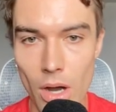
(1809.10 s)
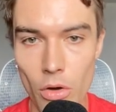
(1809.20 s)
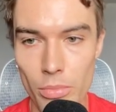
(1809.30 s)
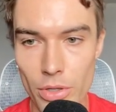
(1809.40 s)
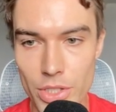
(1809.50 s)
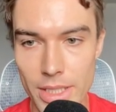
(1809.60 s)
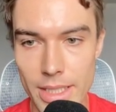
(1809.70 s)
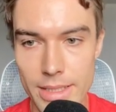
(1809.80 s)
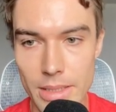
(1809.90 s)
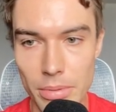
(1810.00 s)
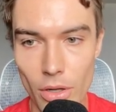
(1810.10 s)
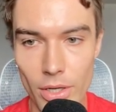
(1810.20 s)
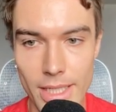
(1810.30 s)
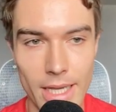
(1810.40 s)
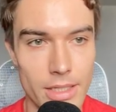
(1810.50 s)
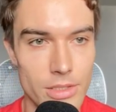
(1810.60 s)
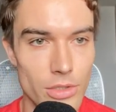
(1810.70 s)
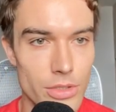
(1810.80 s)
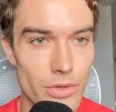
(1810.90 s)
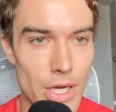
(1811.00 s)
our project is deployed and it's
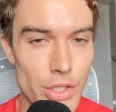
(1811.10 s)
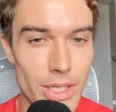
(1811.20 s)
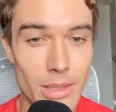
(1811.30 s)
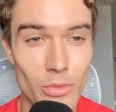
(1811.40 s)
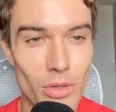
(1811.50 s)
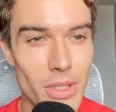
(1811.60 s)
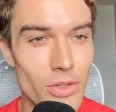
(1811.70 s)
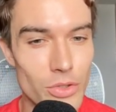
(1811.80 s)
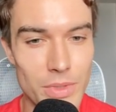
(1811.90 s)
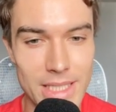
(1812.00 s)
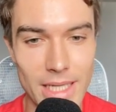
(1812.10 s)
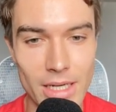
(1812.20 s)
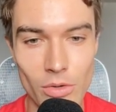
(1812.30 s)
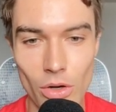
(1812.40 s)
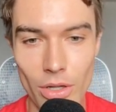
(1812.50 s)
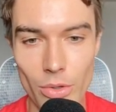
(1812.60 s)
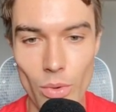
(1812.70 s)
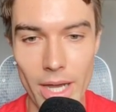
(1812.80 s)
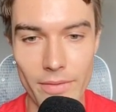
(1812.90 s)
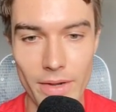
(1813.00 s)
not crashing anymore because we set now all the
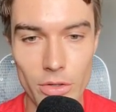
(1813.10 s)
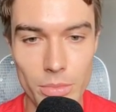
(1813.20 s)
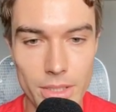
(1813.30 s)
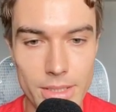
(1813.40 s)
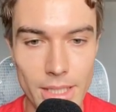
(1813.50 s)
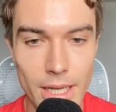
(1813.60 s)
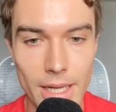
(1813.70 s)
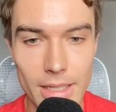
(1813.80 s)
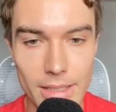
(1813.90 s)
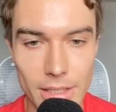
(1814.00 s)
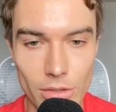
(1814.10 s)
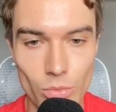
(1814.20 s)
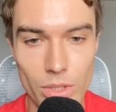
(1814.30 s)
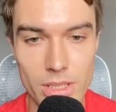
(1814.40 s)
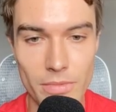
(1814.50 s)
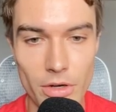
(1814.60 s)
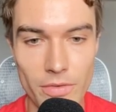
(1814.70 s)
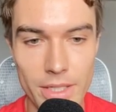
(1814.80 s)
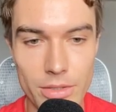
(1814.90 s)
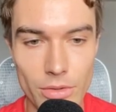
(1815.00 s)
right variables. Click on WhatsApp
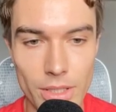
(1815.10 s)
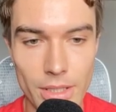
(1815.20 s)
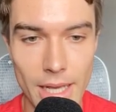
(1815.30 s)
verify token